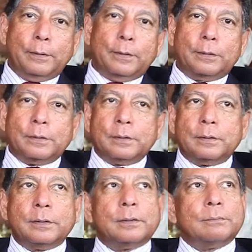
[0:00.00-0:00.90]

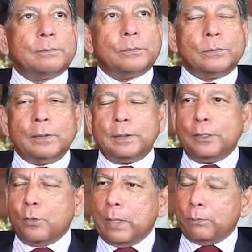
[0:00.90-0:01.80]
It's, I
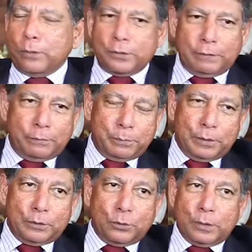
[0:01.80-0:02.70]
think, $1.7
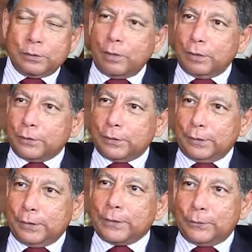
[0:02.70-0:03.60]
million
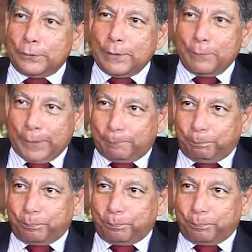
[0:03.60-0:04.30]
a year or something.